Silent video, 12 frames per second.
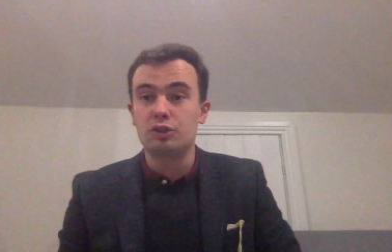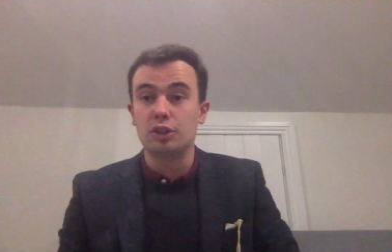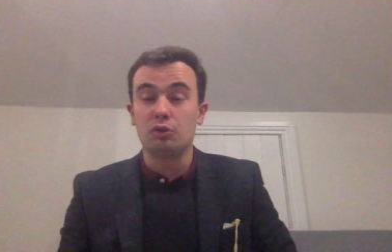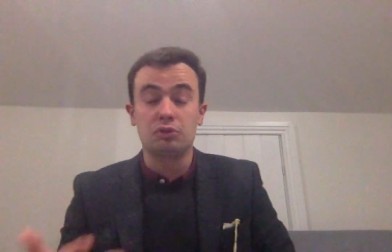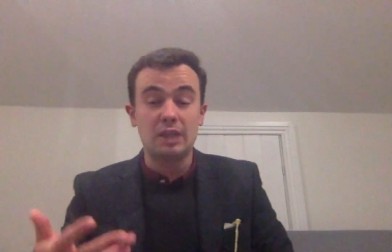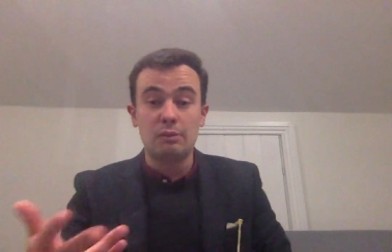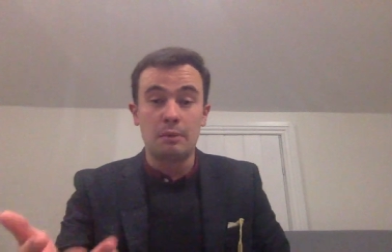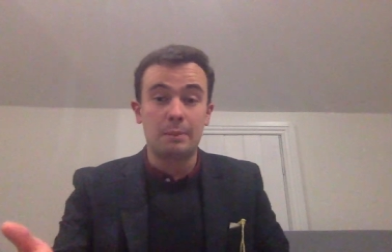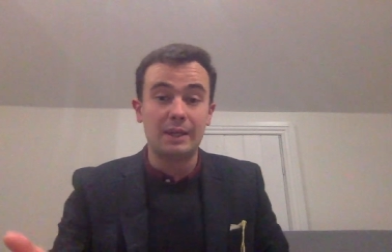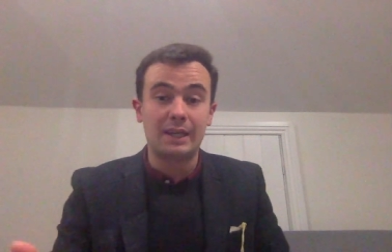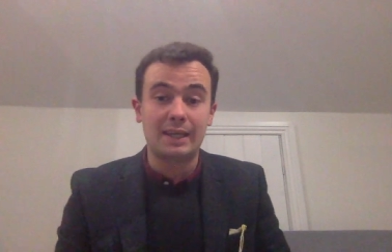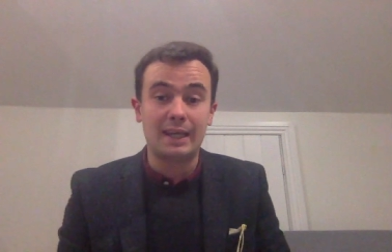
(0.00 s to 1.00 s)
You know, say with
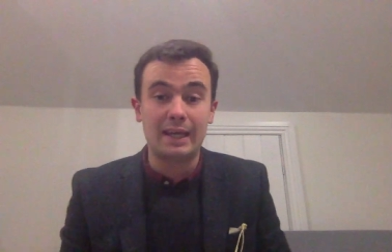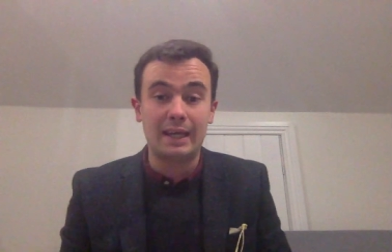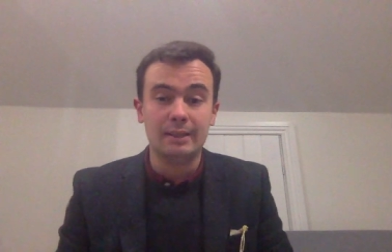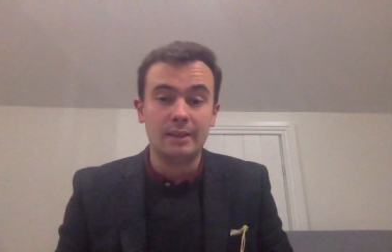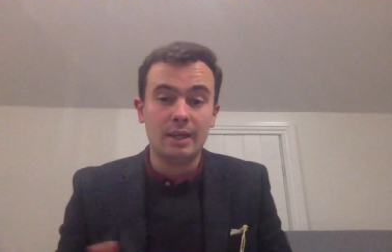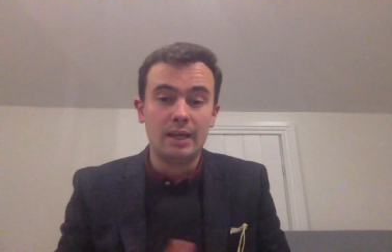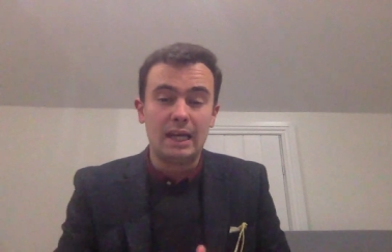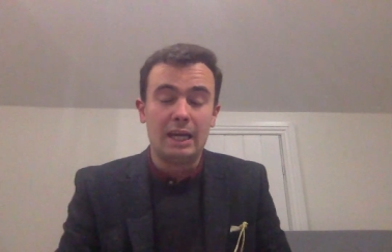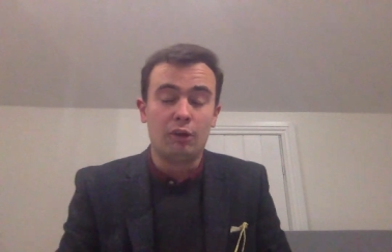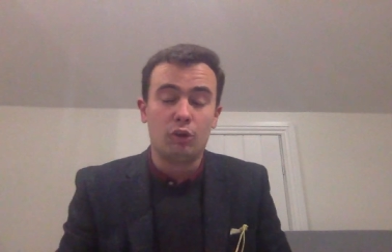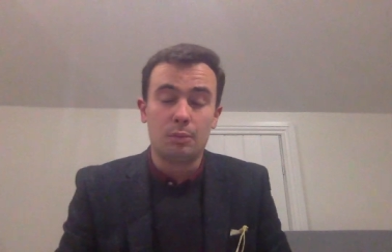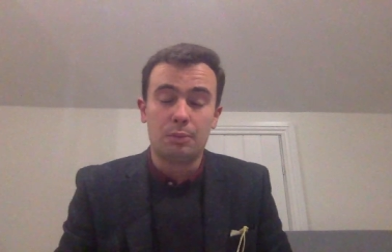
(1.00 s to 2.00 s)
Big King,
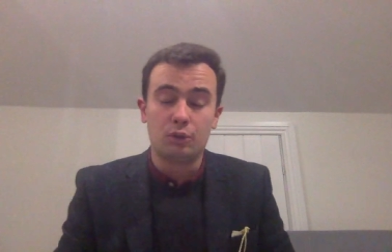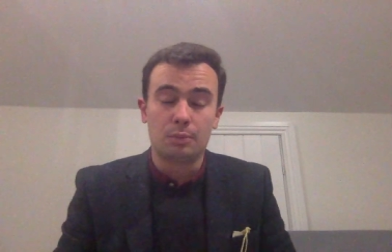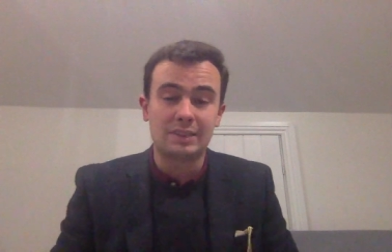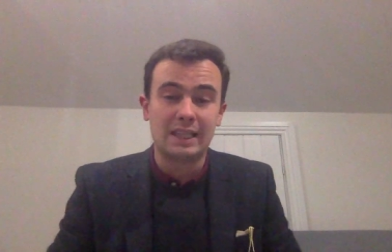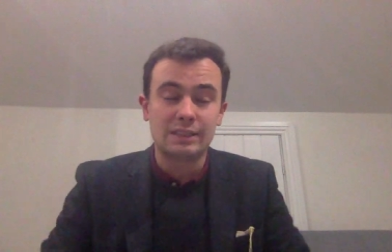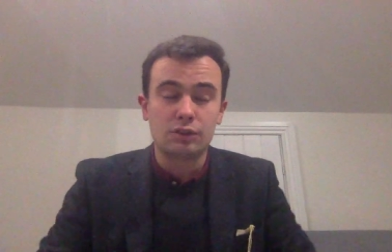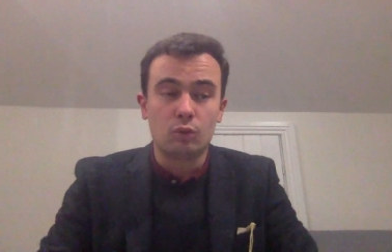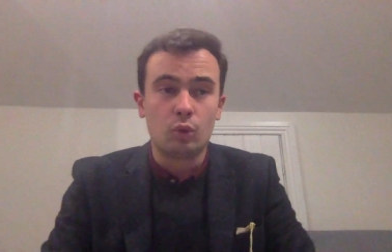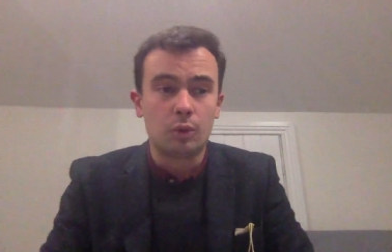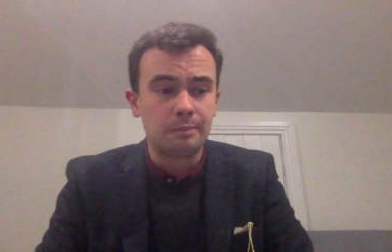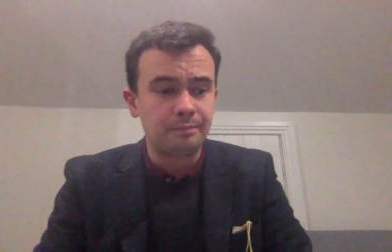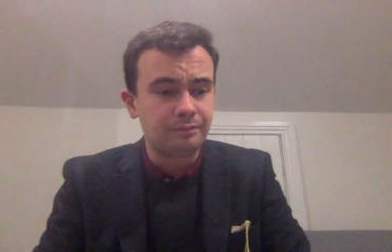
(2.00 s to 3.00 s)
uh, I put up a ten to
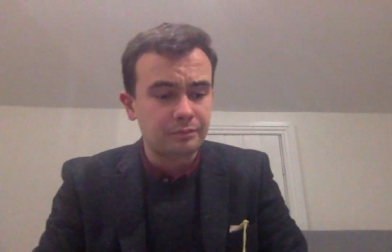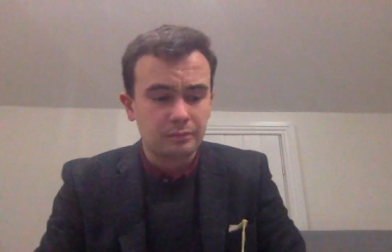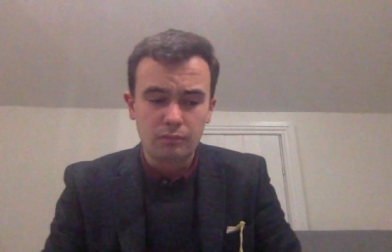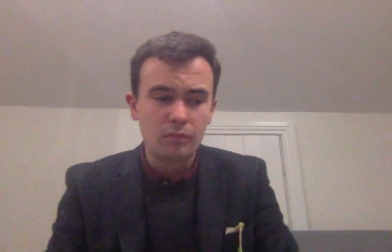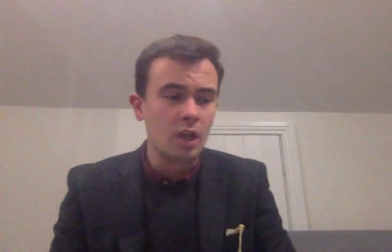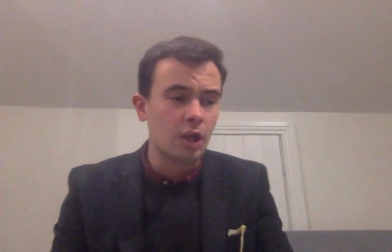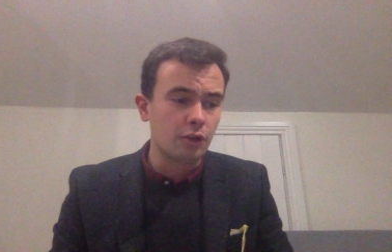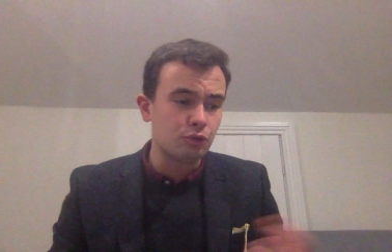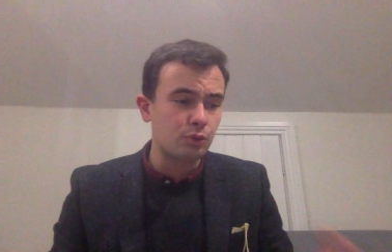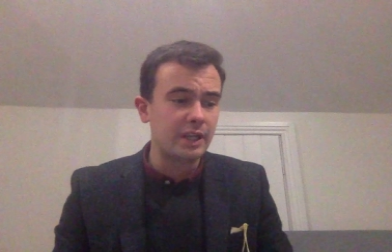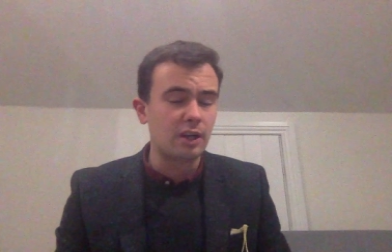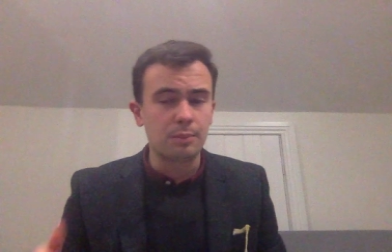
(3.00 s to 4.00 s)
one on
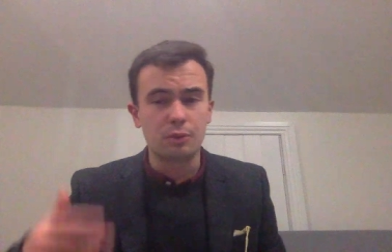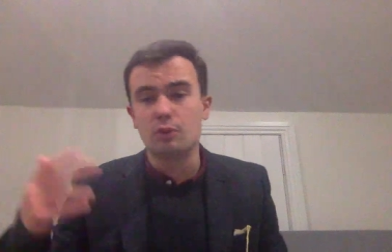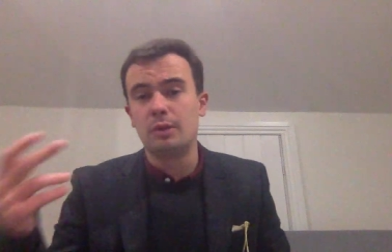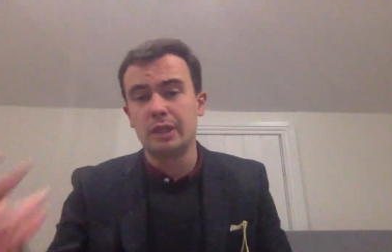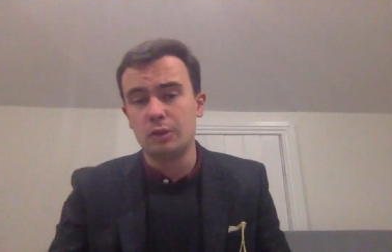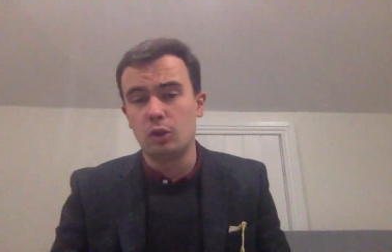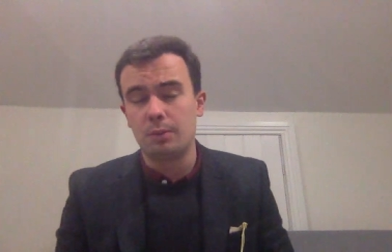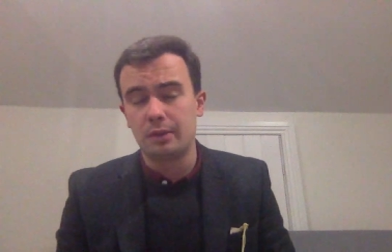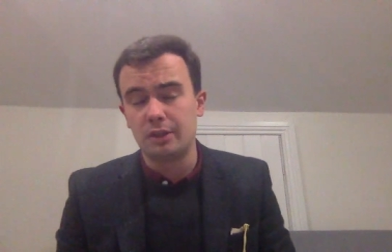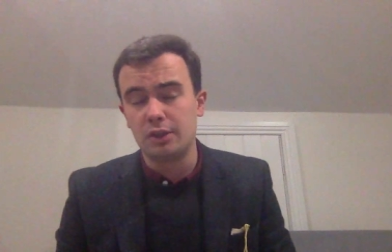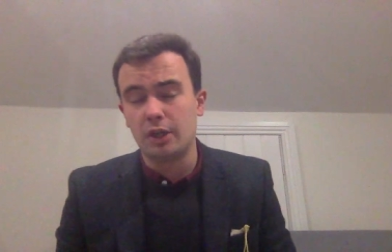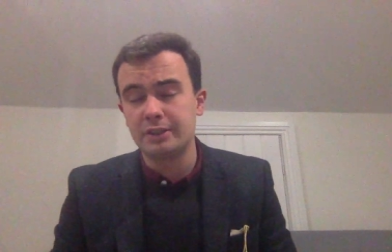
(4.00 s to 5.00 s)
Twitter, put him up
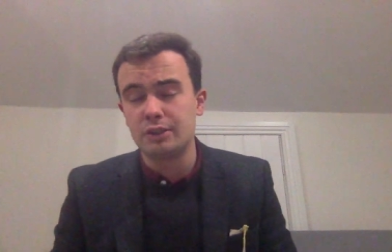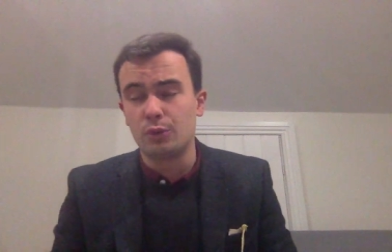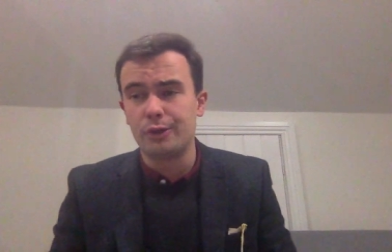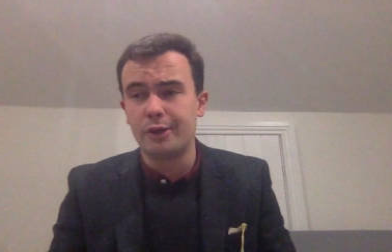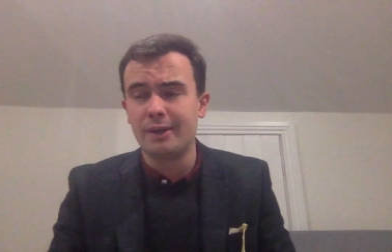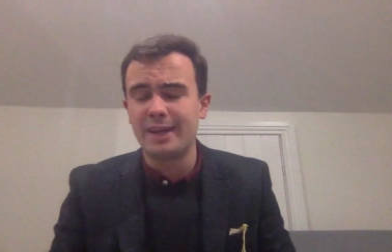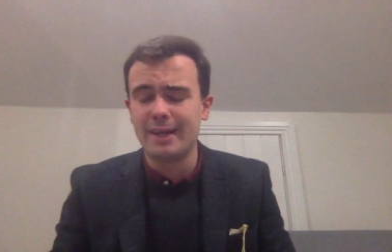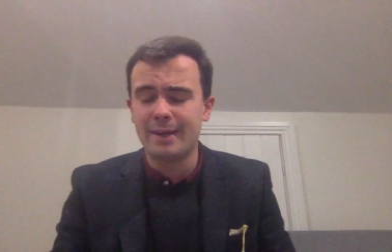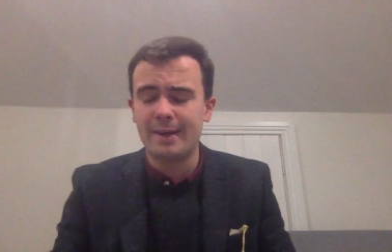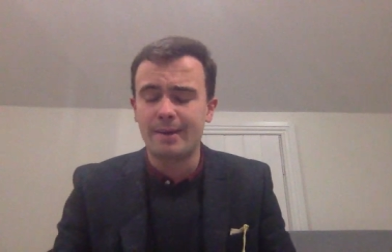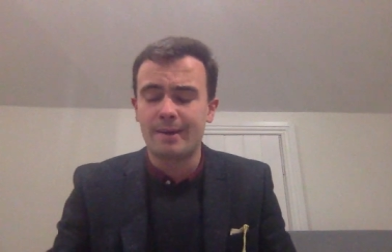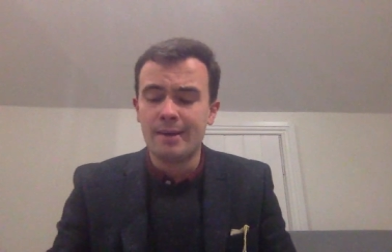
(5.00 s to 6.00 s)
at nine to one on
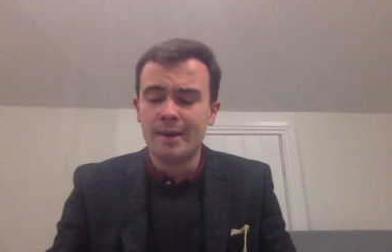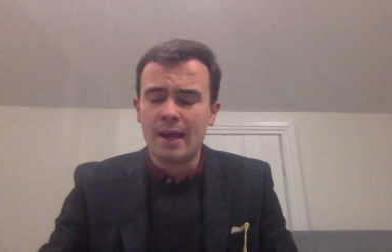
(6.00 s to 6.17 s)
here.